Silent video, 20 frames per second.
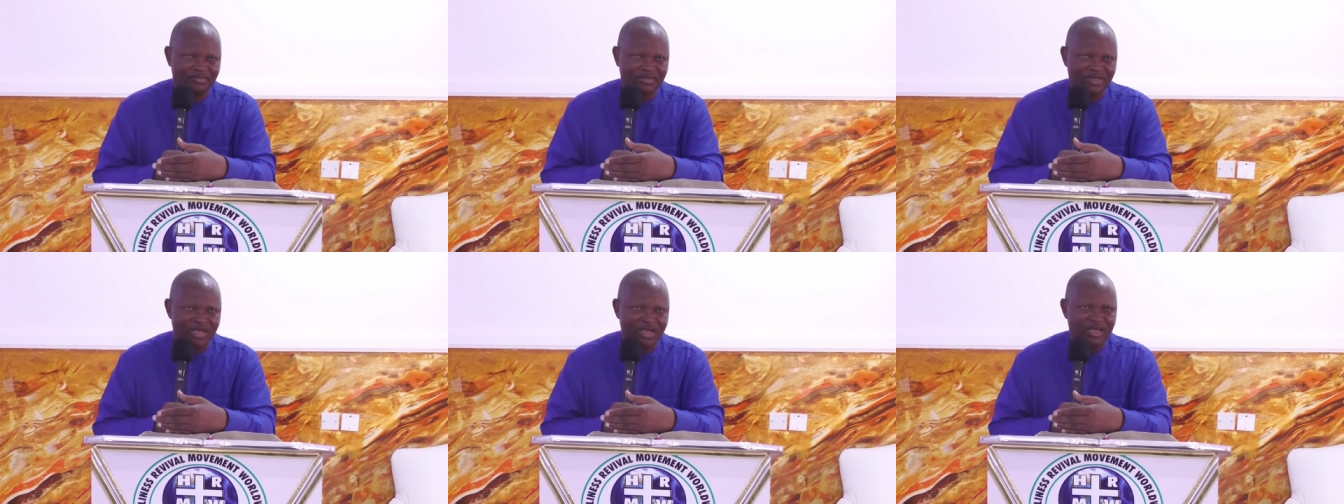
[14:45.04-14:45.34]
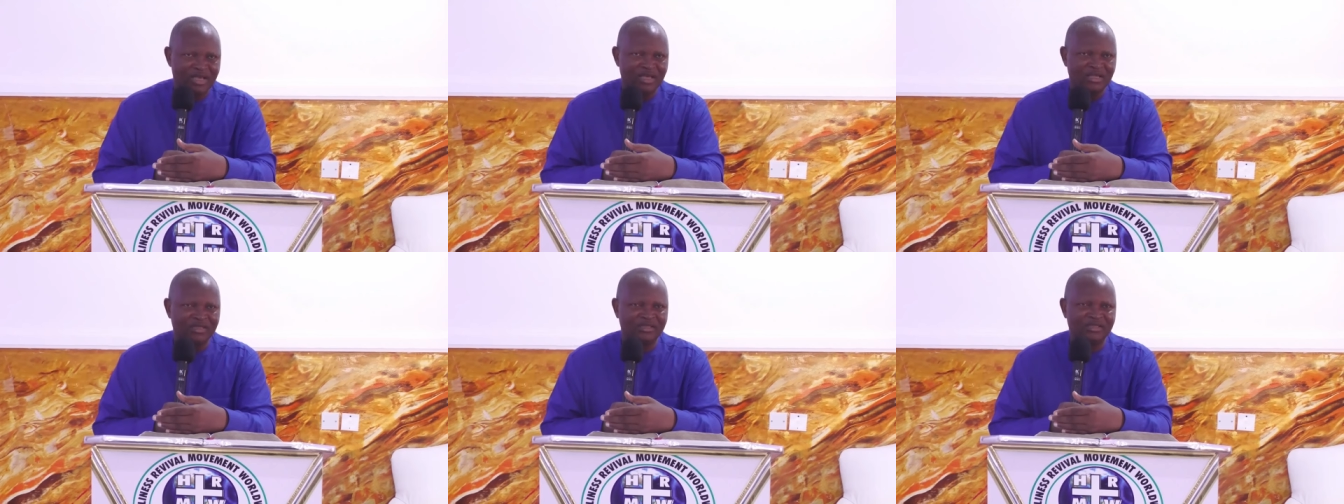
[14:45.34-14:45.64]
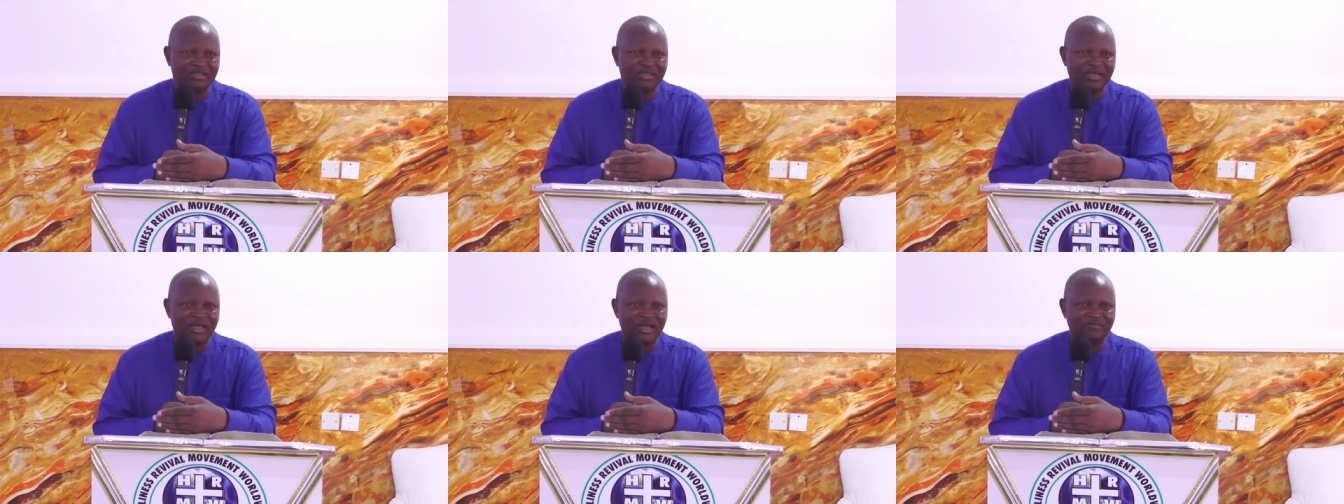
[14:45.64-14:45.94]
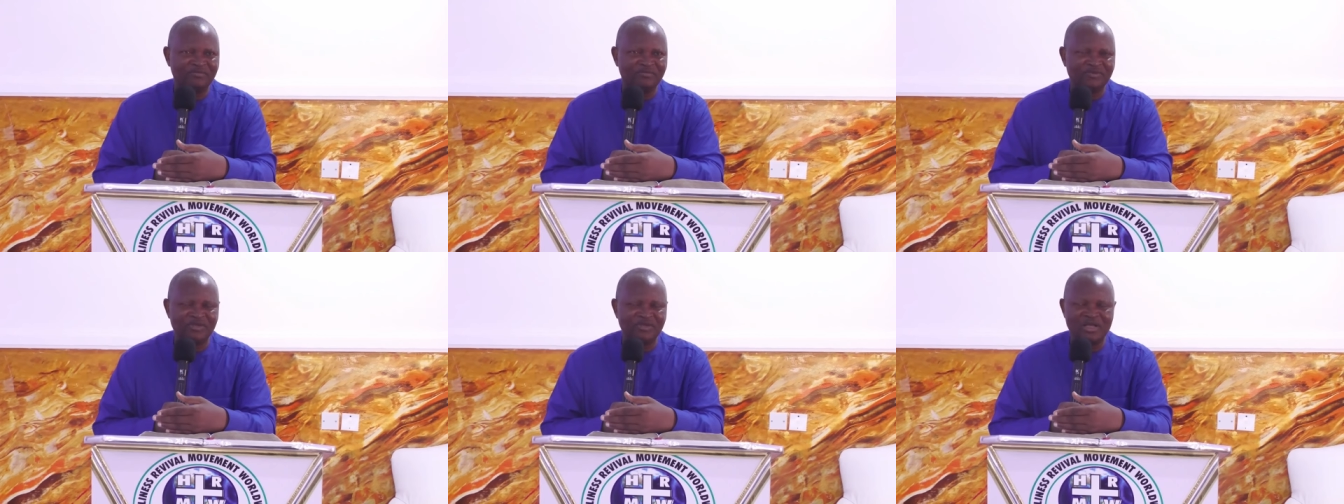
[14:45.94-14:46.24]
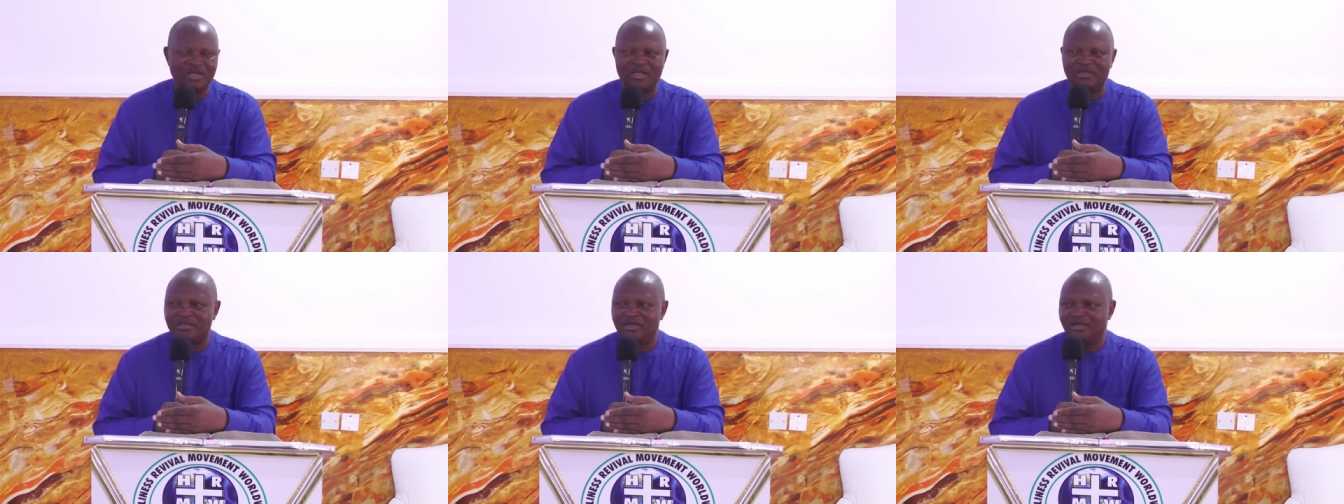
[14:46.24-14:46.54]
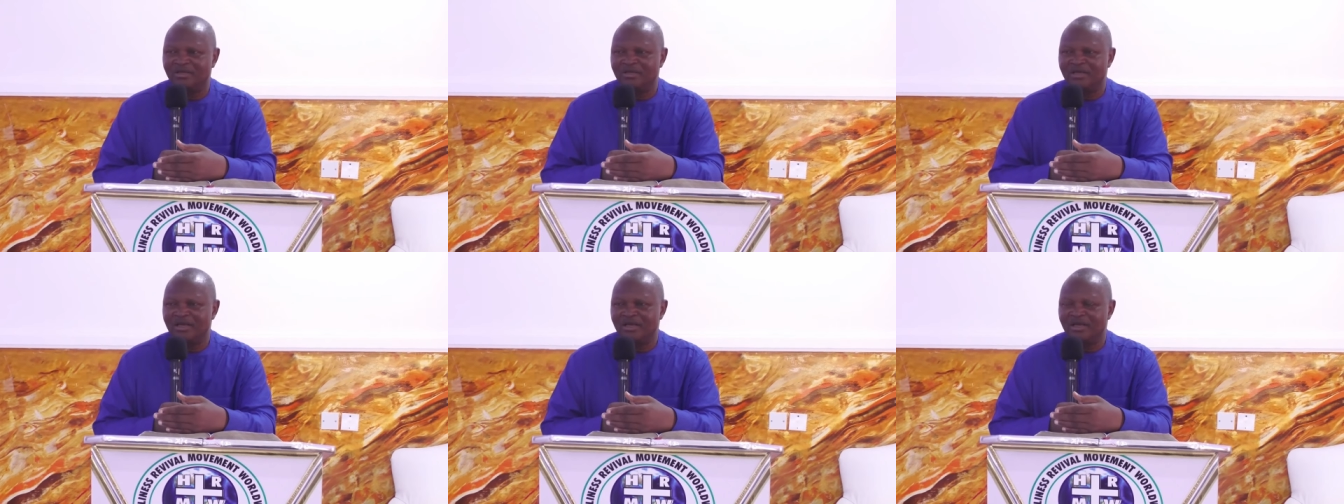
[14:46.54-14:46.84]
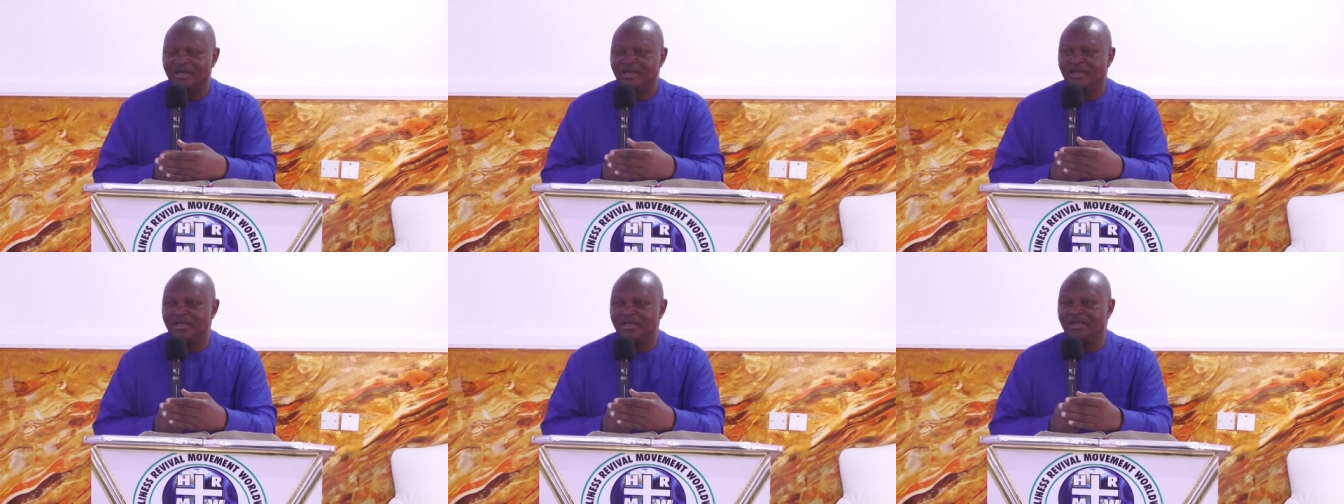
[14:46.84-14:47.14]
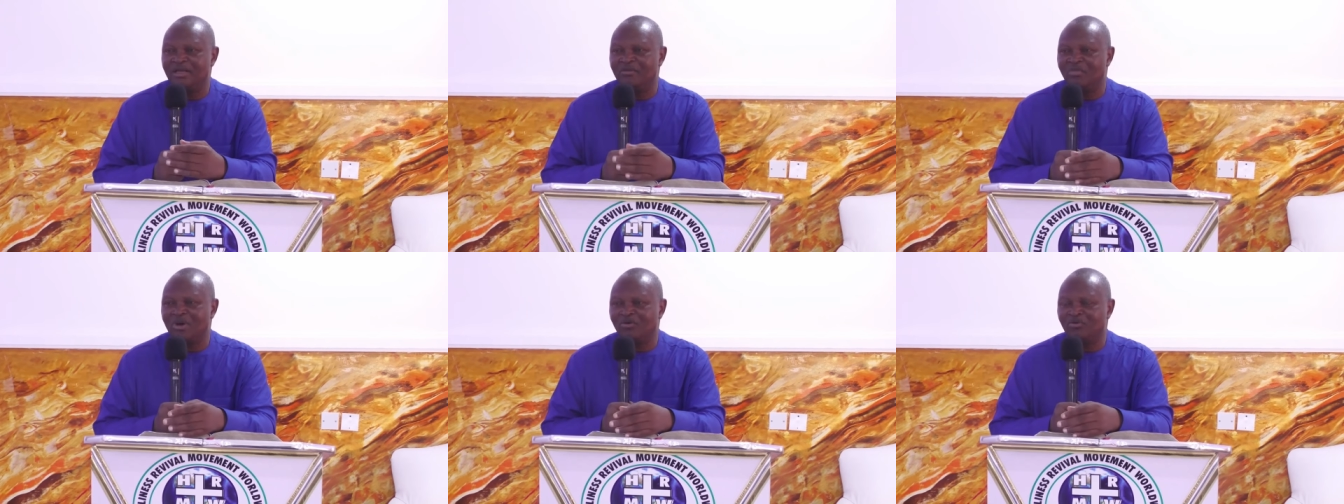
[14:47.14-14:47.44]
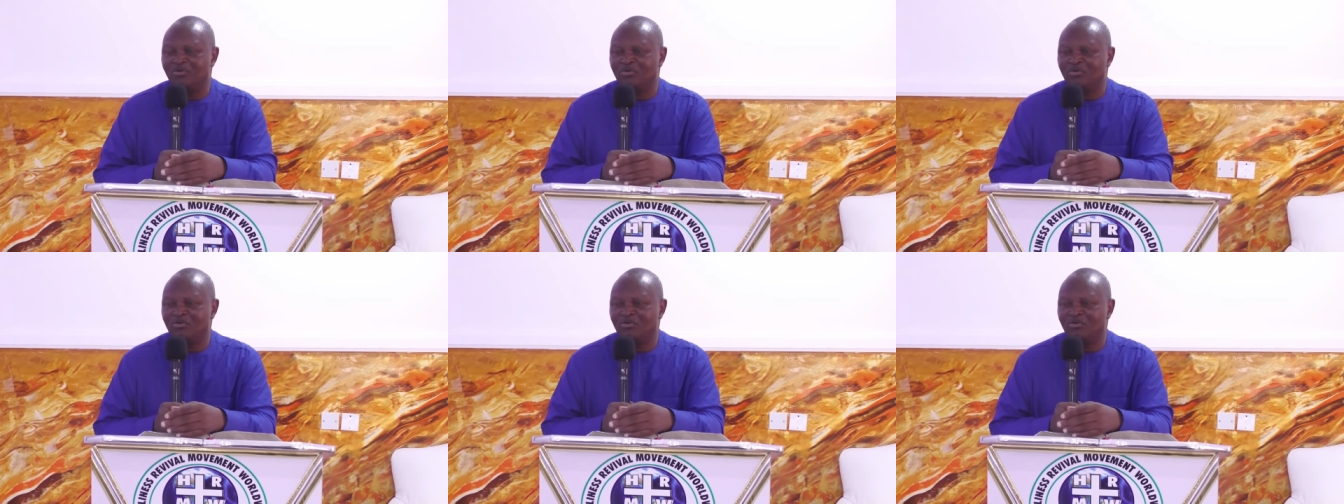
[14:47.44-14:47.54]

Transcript: It serves us in the mouth